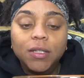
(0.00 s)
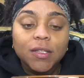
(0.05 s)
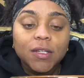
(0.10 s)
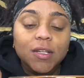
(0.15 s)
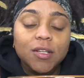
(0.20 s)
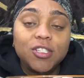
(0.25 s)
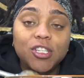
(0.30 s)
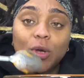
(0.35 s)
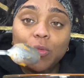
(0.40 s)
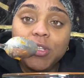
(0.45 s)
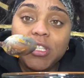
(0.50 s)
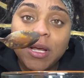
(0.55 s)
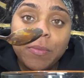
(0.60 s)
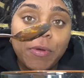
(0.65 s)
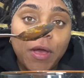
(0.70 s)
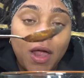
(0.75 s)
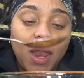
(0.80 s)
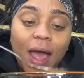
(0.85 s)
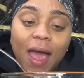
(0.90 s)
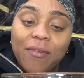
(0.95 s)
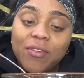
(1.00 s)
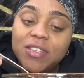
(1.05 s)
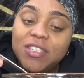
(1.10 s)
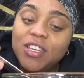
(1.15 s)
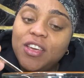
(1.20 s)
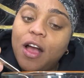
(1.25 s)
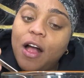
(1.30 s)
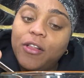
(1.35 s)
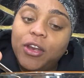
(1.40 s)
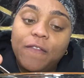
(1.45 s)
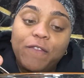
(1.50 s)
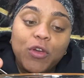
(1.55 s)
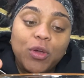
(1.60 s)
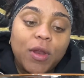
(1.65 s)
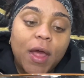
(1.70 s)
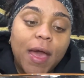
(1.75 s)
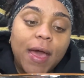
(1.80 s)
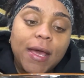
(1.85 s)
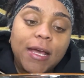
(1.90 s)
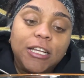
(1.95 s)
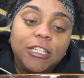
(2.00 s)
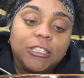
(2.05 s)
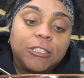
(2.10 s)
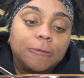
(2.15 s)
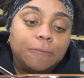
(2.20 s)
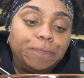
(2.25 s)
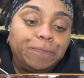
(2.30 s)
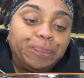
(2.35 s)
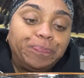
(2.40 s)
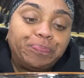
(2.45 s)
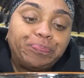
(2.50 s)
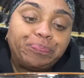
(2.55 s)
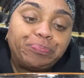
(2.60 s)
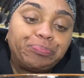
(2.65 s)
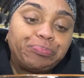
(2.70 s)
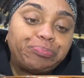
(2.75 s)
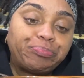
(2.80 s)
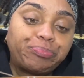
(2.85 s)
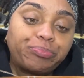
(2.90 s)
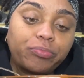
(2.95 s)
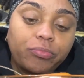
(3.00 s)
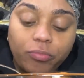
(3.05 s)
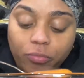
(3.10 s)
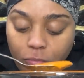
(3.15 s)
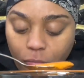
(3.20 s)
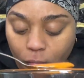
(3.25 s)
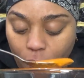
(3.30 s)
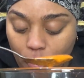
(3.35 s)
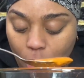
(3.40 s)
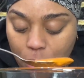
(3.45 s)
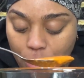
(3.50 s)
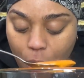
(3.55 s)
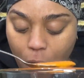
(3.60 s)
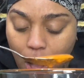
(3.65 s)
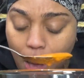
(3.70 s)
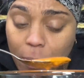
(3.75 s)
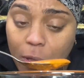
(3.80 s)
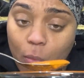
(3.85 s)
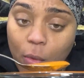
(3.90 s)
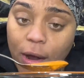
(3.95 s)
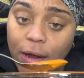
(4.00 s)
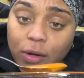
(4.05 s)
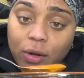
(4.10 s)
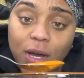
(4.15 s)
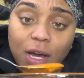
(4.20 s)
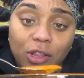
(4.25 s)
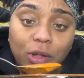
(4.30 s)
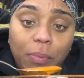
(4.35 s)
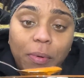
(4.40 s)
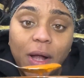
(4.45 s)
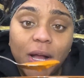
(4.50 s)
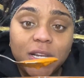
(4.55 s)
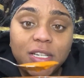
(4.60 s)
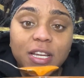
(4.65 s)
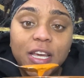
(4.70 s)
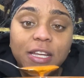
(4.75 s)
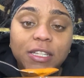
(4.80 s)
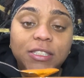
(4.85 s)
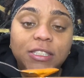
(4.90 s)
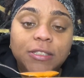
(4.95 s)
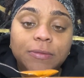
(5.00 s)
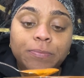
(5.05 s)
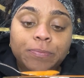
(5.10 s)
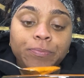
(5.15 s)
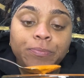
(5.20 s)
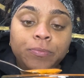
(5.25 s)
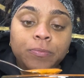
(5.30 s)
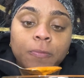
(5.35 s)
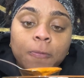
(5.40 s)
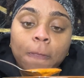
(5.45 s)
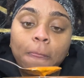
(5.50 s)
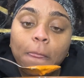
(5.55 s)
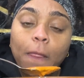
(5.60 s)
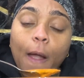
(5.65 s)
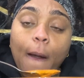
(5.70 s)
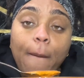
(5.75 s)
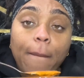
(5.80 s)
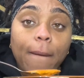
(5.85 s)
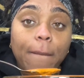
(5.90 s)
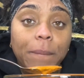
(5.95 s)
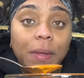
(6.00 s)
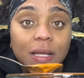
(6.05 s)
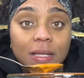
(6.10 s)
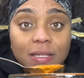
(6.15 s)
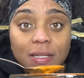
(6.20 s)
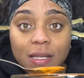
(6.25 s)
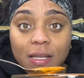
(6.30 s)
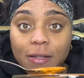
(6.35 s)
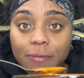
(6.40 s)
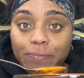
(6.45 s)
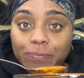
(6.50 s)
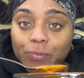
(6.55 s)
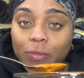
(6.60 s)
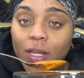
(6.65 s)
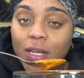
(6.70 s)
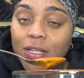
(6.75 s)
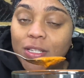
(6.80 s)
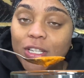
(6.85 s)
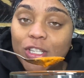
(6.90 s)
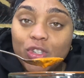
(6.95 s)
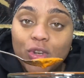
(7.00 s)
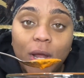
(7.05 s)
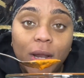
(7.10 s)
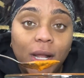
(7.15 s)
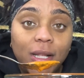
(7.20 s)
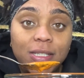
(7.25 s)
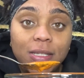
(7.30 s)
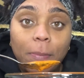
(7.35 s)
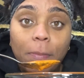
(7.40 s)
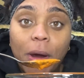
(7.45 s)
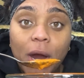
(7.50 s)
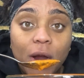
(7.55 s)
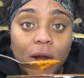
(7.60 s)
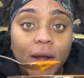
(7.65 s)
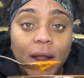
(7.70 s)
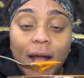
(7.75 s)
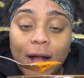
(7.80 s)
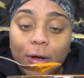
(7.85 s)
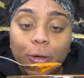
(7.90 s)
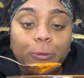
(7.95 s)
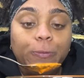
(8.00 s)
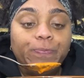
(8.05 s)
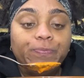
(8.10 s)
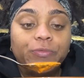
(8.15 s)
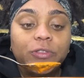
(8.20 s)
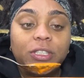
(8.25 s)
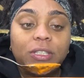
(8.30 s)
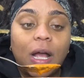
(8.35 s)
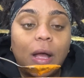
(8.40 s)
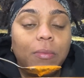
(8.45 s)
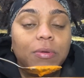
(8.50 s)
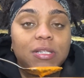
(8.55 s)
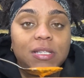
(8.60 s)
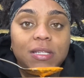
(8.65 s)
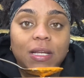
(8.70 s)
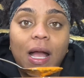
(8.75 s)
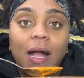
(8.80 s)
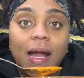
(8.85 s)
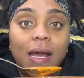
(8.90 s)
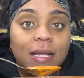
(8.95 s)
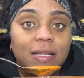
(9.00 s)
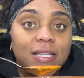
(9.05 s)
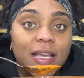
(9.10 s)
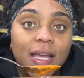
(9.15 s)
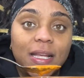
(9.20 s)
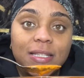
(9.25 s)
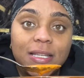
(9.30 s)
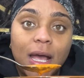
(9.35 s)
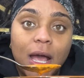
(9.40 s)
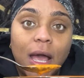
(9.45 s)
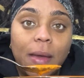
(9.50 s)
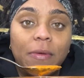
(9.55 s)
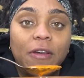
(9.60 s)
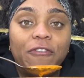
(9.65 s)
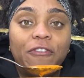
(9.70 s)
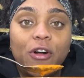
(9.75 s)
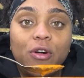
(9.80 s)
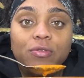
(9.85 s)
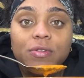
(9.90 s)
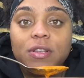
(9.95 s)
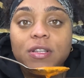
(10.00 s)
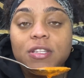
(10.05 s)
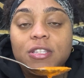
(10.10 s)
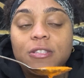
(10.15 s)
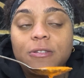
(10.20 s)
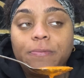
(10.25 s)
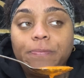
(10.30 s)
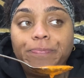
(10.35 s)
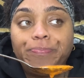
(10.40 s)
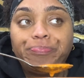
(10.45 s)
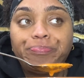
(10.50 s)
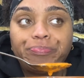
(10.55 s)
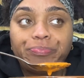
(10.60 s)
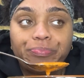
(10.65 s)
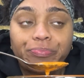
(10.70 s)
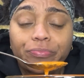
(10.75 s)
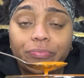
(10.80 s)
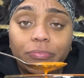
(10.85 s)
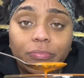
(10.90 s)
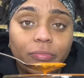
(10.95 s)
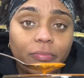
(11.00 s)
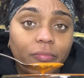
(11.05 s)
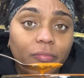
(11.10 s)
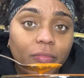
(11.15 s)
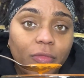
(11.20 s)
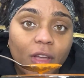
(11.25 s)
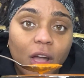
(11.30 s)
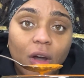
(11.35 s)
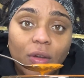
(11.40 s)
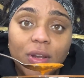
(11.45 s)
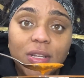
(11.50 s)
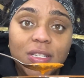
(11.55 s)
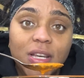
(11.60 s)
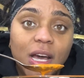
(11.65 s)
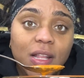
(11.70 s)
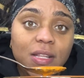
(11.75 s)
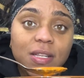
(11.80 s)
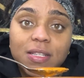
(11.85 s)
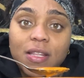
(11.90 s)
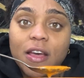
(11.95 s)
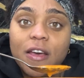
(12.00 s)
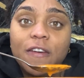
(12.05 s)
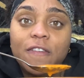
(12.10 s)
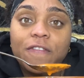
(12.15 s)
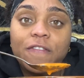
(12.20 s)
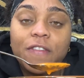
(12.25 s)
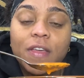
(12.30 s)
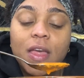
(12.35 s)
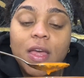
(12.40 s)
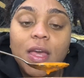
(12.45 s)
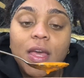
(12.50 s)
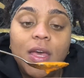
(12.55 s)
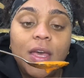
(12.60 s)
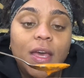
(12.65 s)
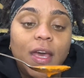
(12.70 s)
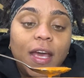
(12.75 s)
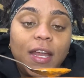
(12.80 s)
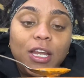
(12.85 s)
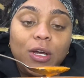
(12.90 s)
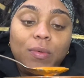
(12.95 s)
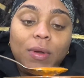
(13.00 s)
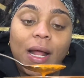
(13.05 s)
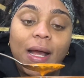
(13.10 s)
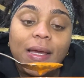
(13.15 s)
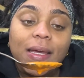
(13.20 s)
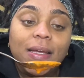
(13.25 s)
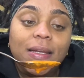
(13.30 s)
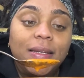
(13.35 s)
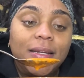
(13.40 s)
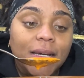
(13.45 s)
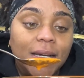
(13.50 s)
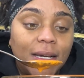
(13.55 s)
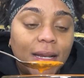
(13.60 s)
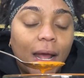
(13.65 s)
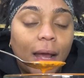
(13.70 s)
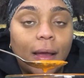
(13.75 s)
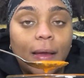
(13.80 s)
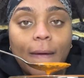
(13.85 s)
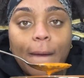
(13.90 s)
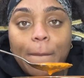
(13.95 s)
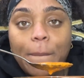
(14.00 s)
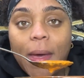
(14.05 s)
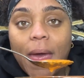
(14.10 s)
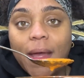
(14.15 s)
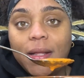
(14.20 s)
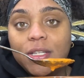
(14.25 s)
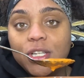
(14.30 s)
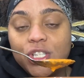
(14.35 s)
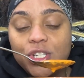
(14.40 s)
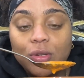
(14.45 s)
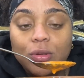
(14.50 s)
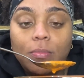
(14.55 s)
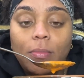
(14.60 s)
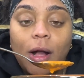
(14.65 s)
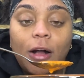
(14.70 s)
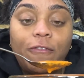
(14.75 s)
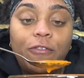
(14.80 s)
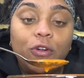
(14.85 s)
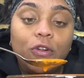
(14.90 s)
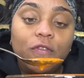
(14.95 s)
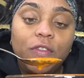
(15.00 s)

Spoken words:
So what's up, y'all? I haven't seen y'all in a few days. Y'all, I've been working on other projects. I've been busy and just trying not to burn out. So I was just like, I got to take time and focus on this other stuff. And then when I get done, I can get back to shooting my food